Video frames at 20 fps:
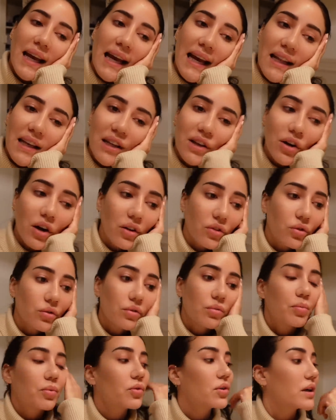And it got to
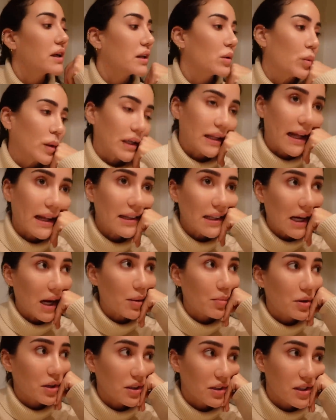the point where that
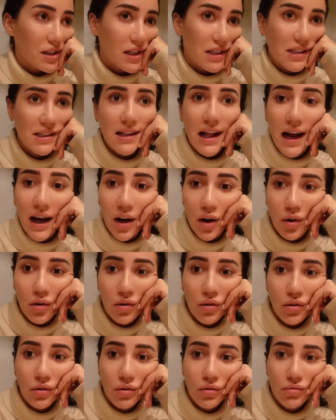cupboard is
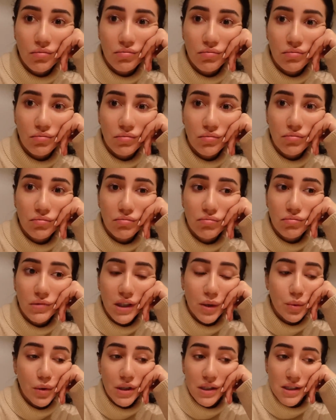now
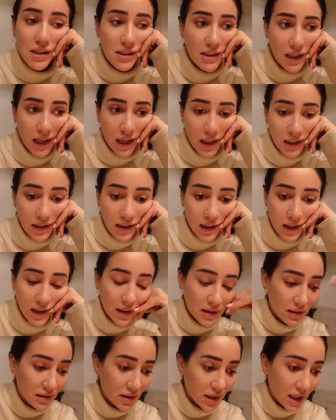the worst thing
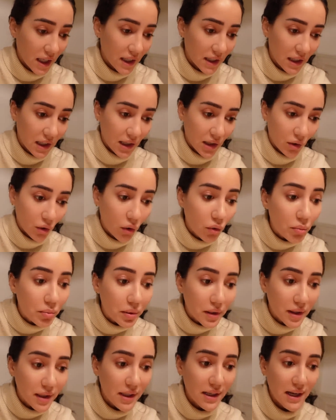that I can
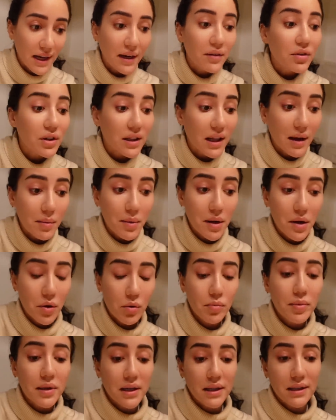open and every time I
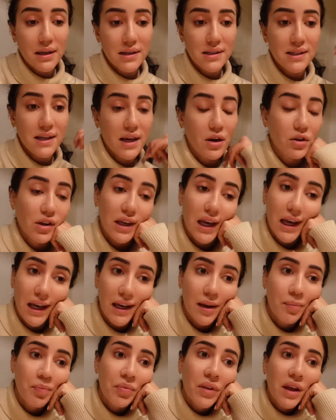open it I say
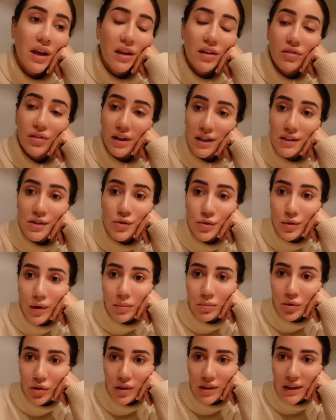okay very soon
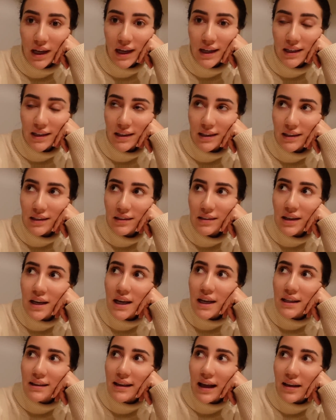I'm gonna tidy it
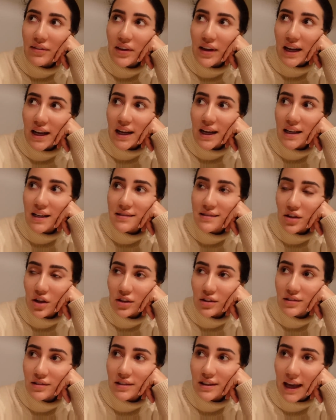that day has
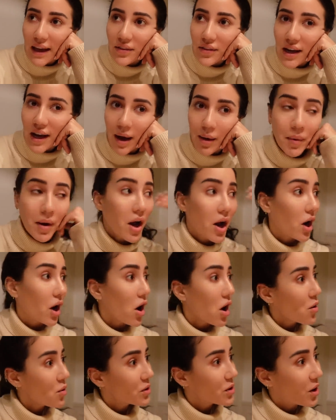not yet come
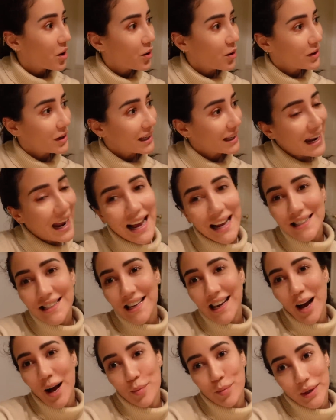oh no it has
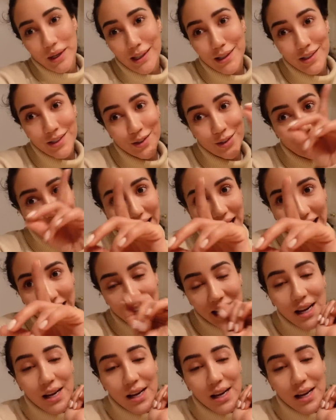come it's today